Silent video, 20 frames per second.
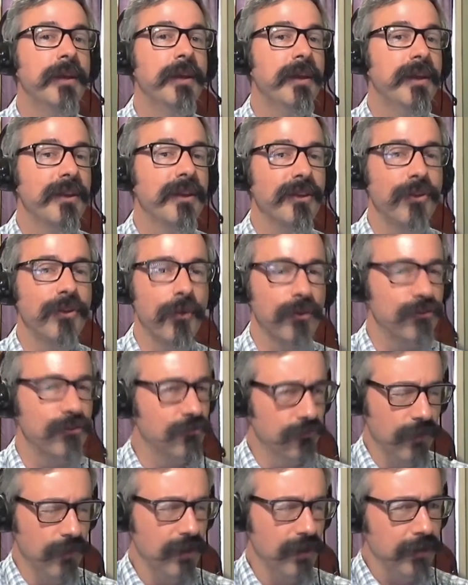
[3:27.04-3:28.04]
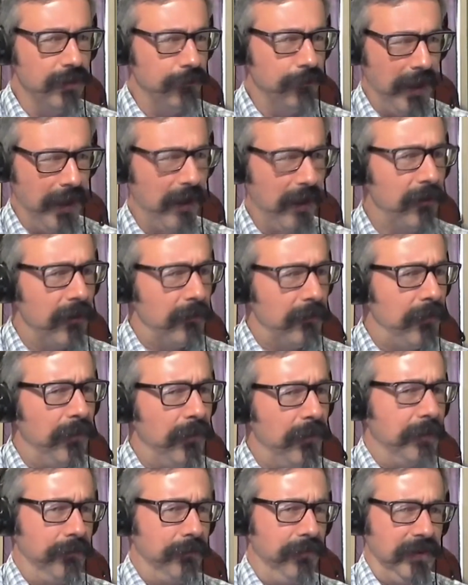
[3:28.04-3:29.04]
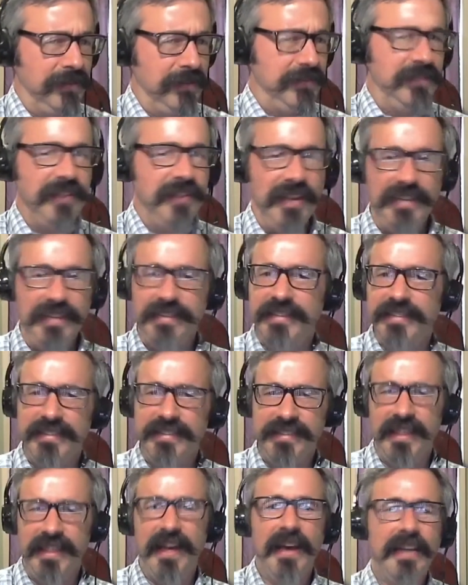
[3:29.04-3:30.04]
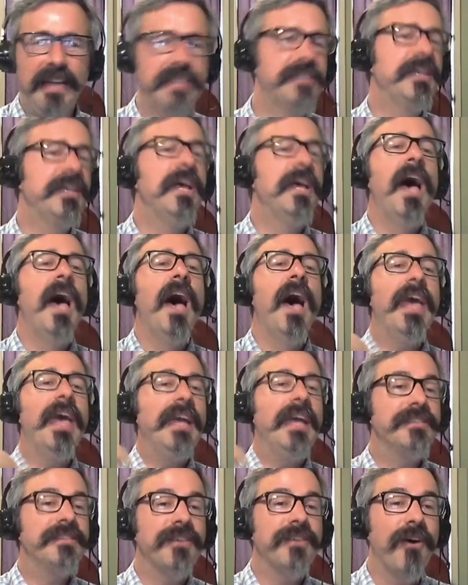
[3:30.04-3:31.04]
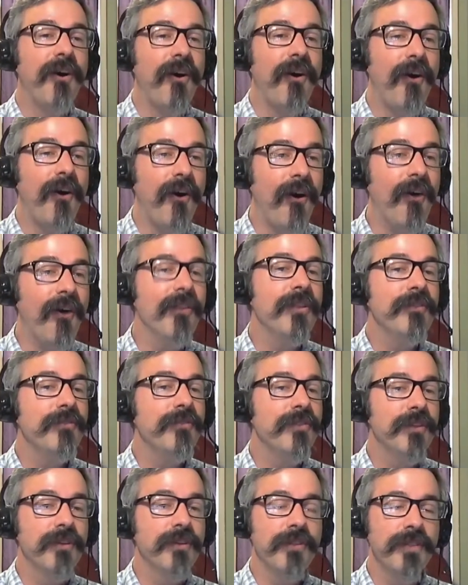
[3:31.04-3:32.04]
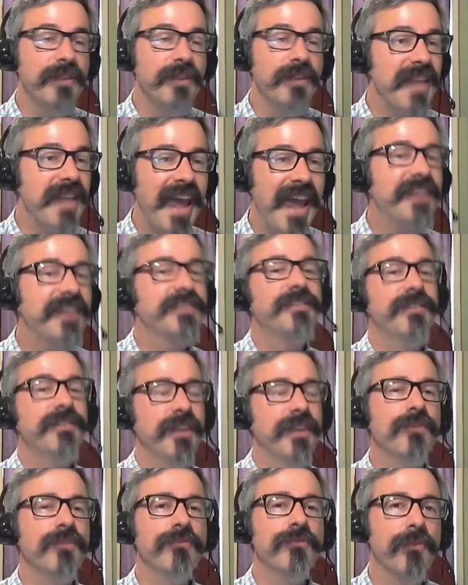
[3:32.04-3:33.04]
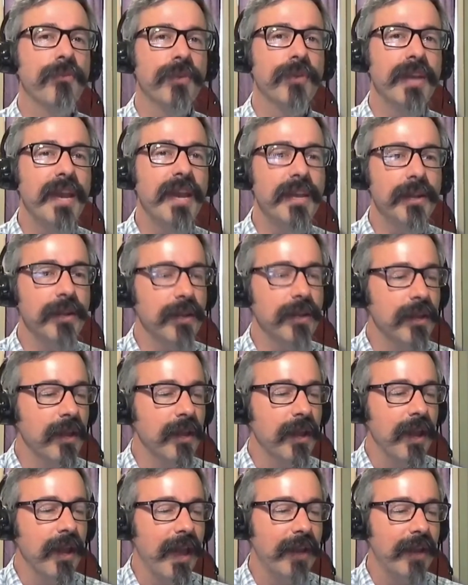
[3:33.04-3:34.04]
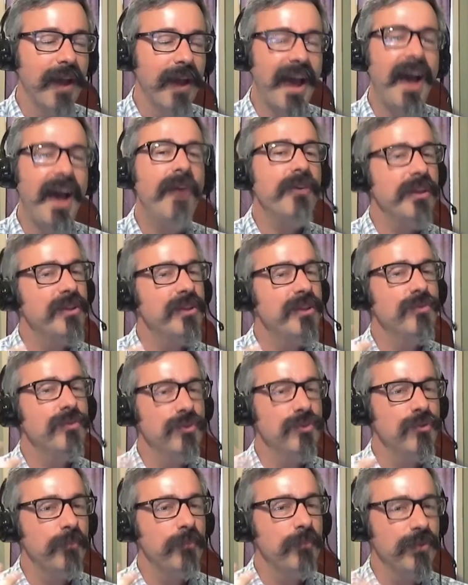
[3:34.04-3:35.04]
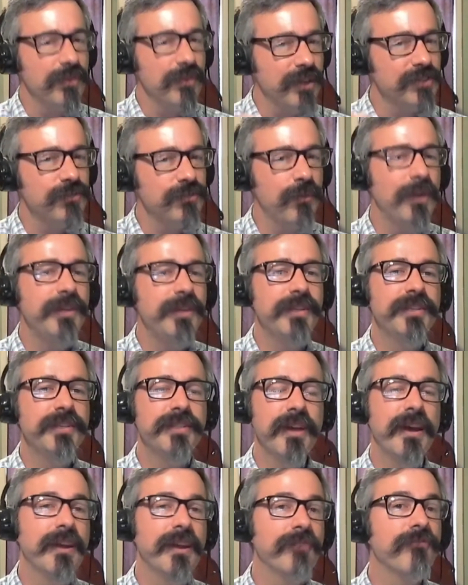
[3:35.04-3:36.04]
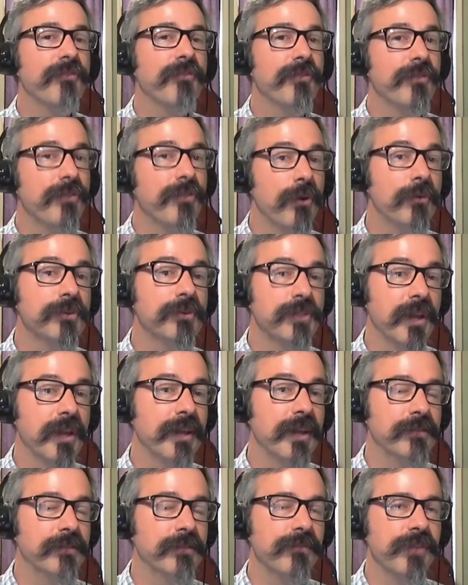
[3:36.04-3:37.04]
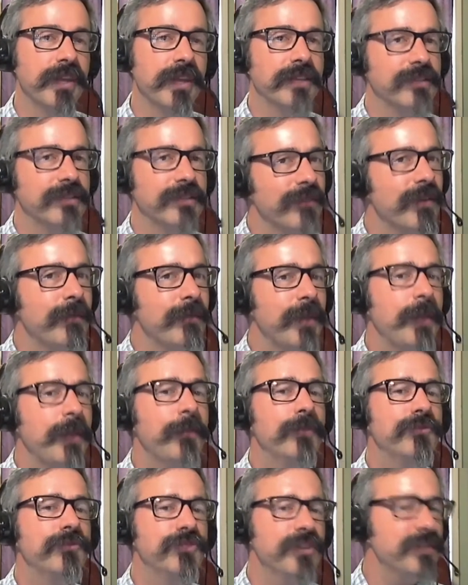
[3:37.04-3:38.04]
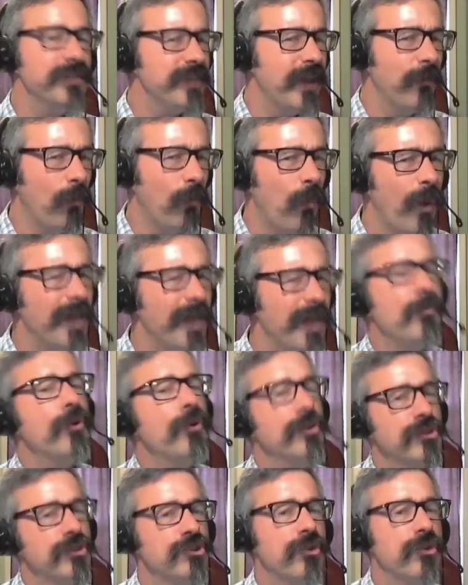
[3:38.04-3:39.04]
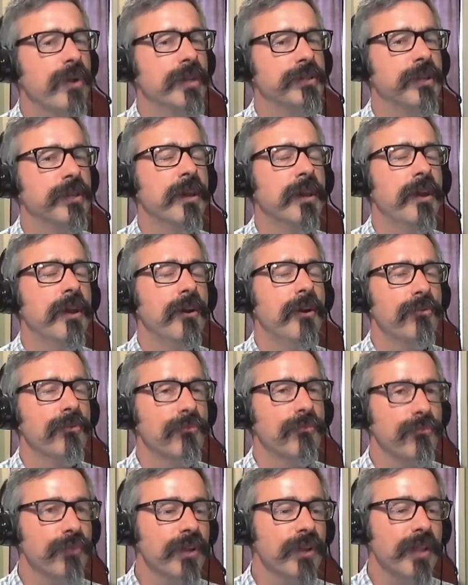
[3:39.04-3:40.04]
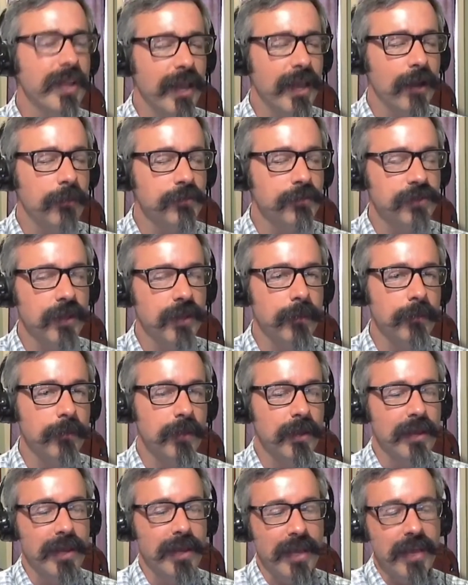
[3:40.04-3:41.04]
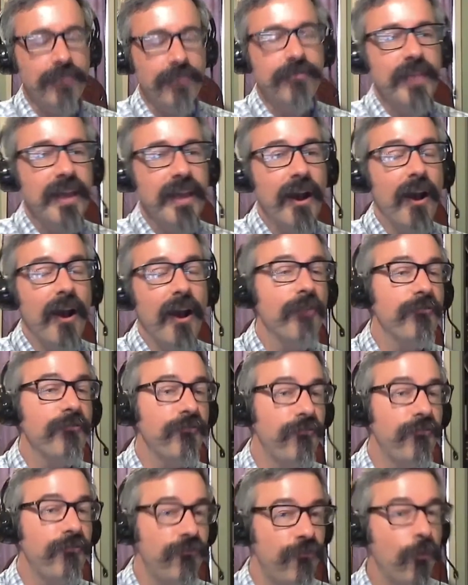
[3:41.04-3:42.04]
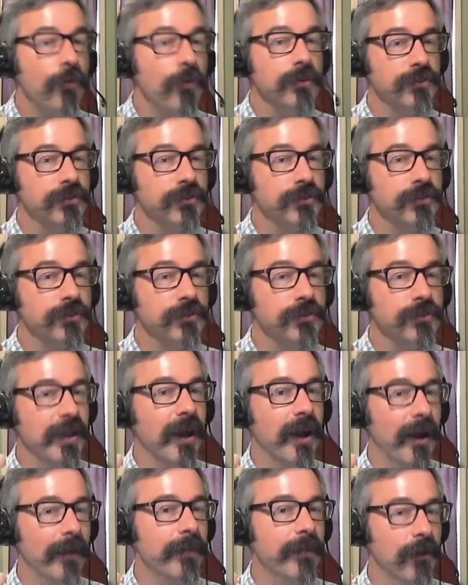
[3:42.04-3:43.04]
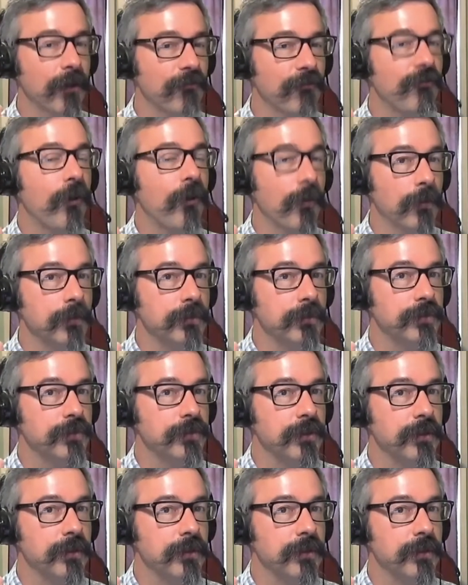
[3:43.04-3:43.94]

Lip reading: your dreaded PowerPoint presentation slides, it's all of the text that you've created. And how can you do +1 design for those kinds of things? Giving people just that one more choice really helps them if they are forced to be on their phones.